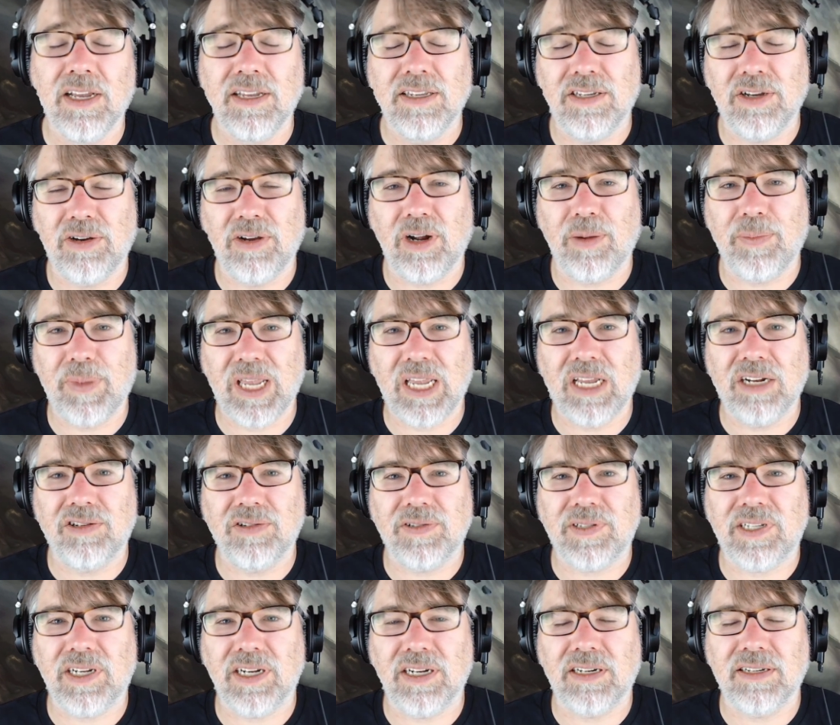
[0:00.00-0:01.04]
So it'll be
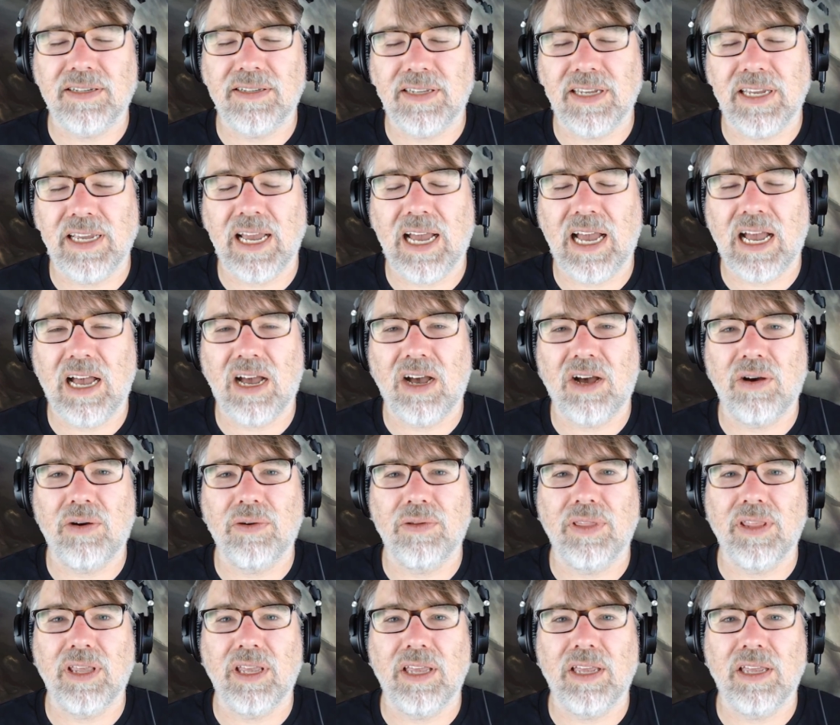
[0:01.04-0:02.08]
interesting to see
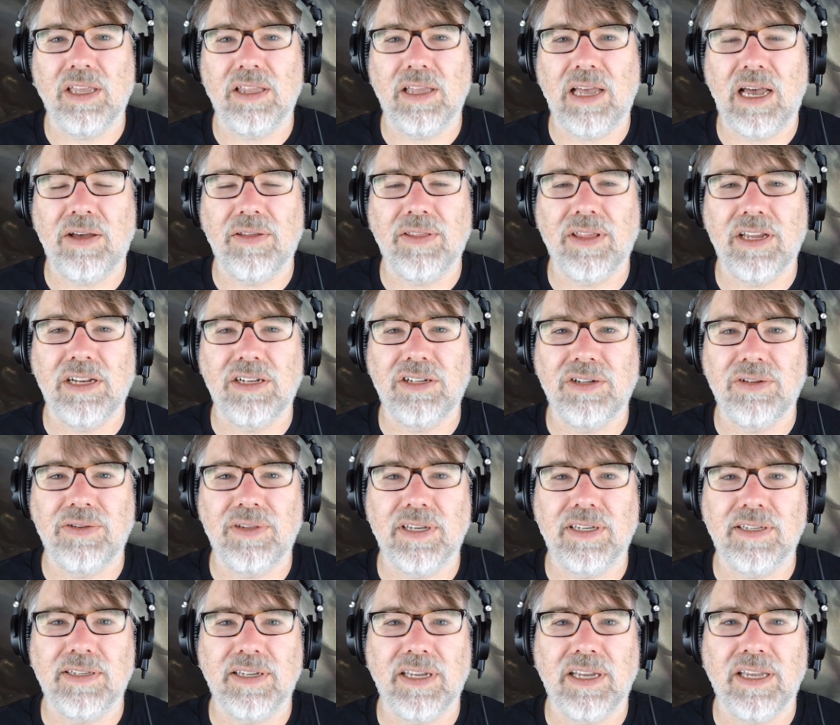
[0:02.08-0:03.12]
how they do
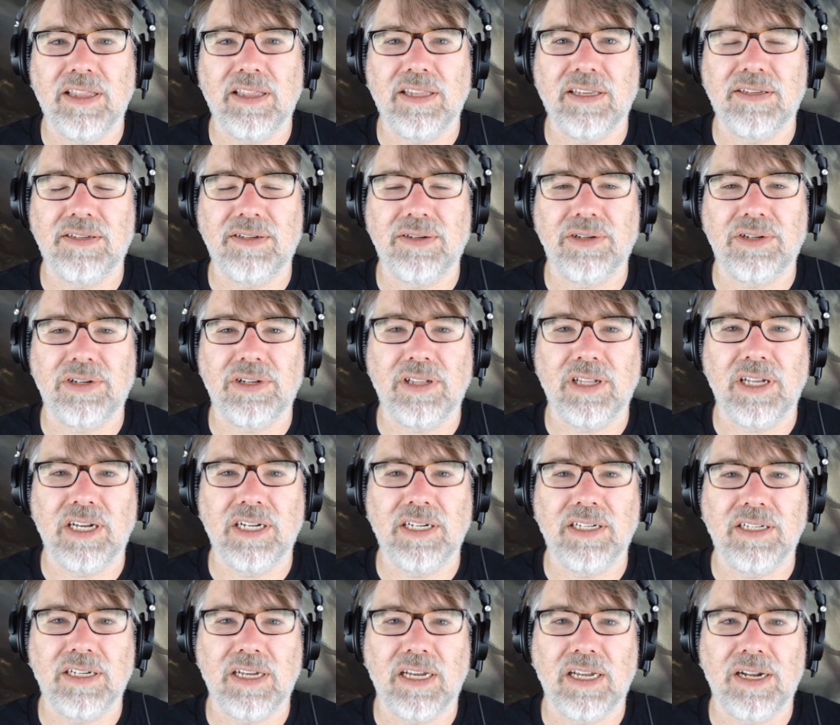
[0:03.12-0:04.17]
this in the Circle
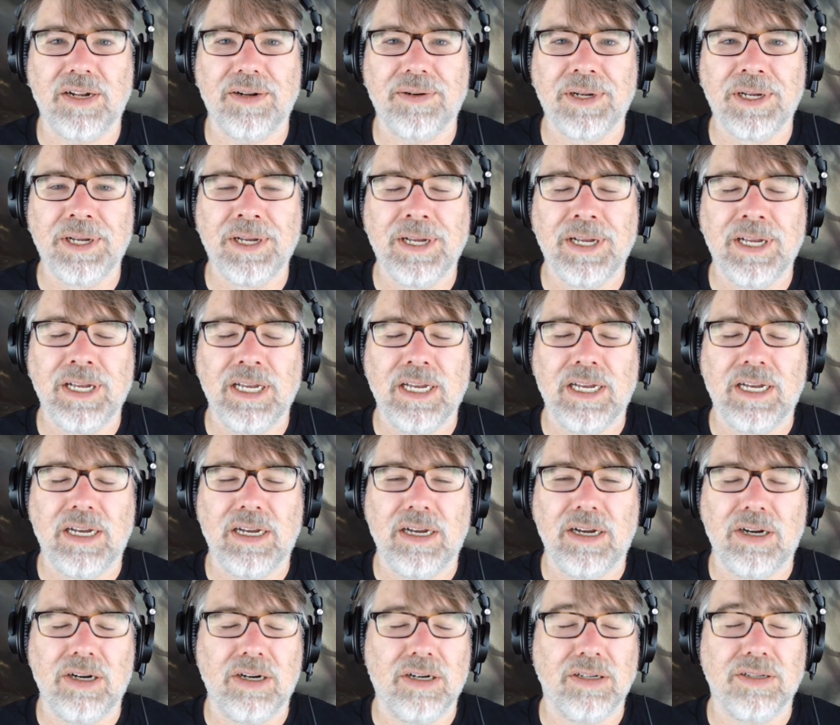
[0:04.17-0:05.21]
Undone,
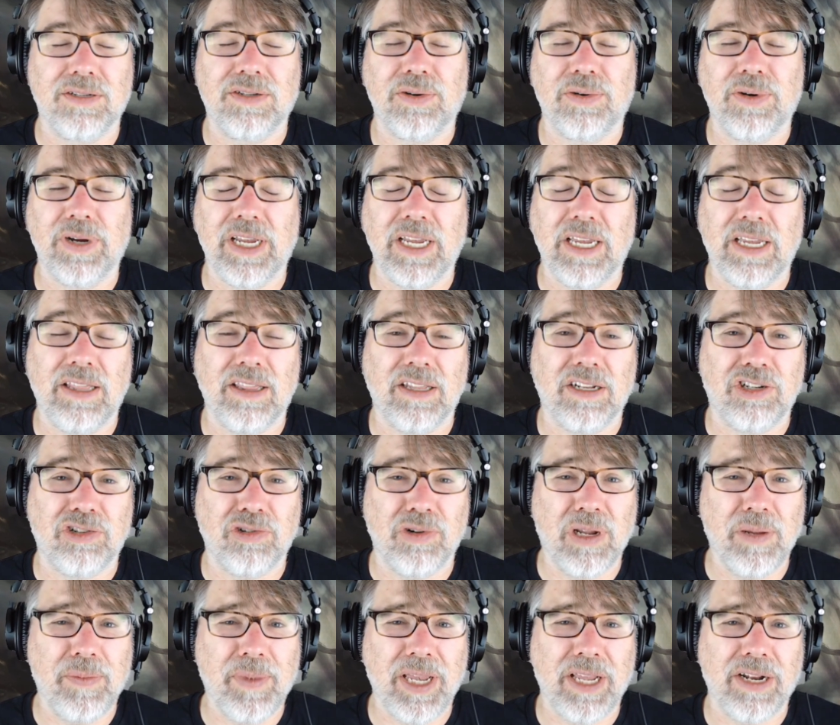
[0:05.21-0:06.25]
in the
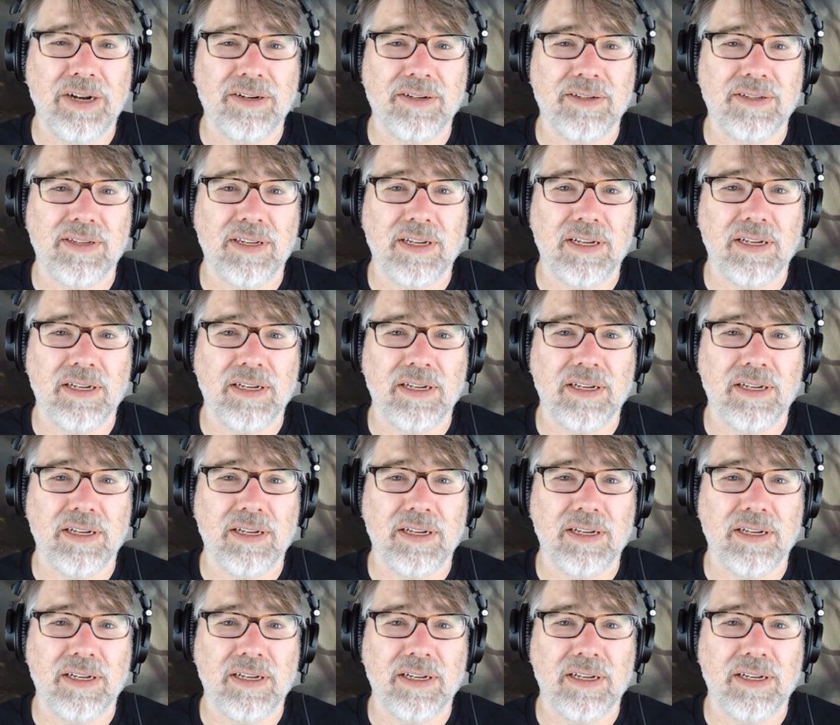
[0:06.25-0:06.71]
Dream Eaters